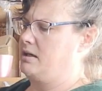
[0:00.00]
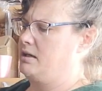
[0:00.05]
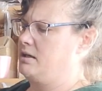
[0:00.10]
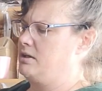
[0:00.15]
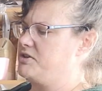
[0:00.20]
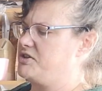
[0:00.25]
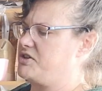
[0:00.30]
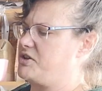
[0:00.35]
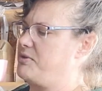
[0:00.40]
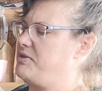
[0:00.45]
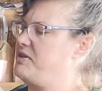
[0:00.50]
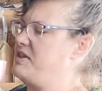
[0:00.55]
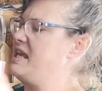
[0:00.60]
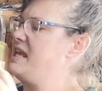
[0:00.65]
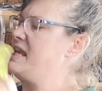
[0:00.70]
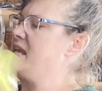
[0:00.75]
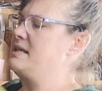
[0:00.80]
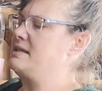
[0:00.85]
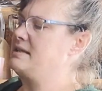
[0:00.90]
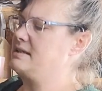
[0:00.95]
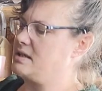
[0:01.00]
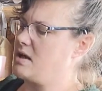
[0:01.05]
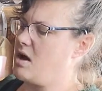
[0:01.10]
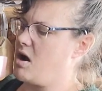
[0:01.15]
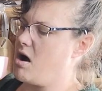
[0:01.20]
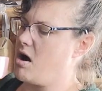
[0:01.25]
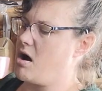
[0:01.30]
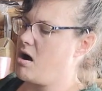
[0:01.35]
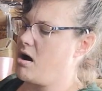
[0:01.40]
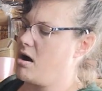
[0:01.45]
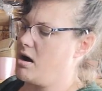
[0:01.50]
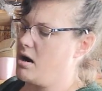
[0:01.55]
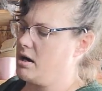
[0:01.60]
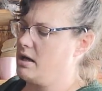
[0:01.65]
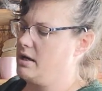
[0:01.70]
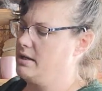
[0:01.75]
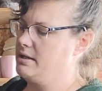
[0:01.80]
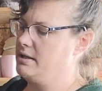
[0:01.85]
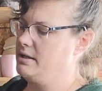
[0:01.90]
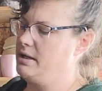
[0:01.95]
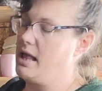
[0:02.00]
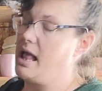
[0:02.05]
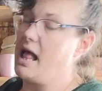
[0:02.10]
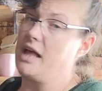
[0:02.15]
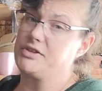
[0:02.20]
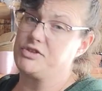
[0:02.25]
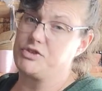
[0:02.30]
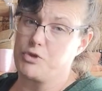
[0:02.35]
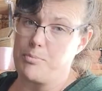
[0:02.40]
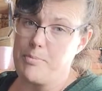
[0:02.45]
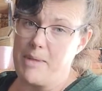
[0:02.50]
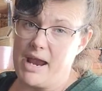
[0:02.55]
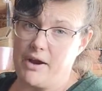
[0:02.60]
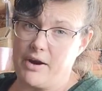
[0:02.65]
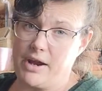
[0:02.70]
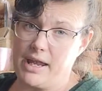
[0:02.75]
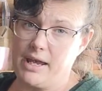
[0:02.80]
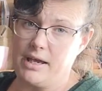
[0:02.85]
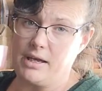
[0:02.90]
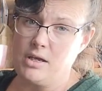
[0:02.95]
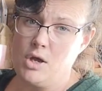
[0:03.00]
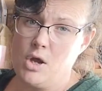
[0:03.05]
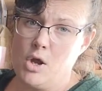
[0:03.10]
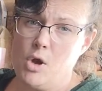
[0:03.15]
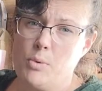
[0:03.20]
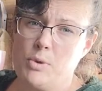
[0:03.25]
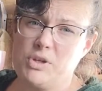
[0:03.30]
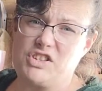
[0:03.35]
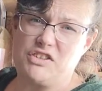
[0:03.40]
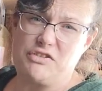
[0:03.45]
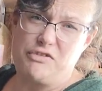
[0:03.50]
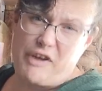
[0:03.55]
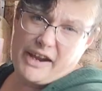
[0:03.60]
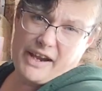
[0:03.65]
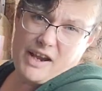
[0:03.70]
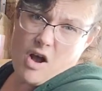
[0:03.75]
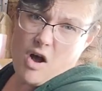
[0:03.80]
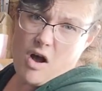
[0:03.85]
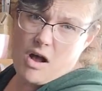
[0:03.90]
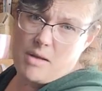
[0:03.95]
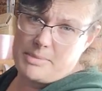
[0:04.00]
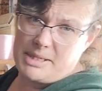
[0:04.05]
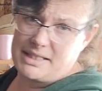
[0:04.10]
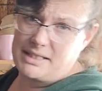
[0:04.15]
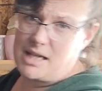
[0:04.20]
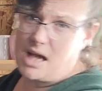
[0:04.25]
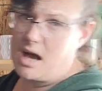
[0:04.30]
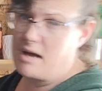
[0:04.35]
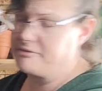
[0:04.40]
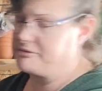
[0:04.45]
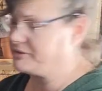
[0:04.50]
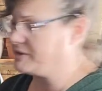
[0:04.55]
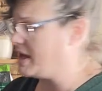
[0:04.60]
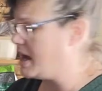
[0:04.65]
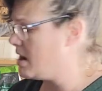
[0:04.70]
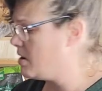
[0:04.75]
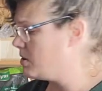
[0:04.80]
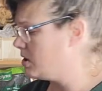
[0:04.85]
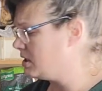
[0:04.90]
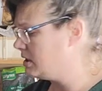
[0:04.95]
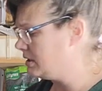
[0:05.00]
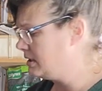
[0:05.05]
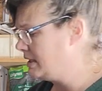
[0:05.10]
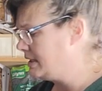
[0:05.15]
So these are Alstroemeria, which is very common cut flower.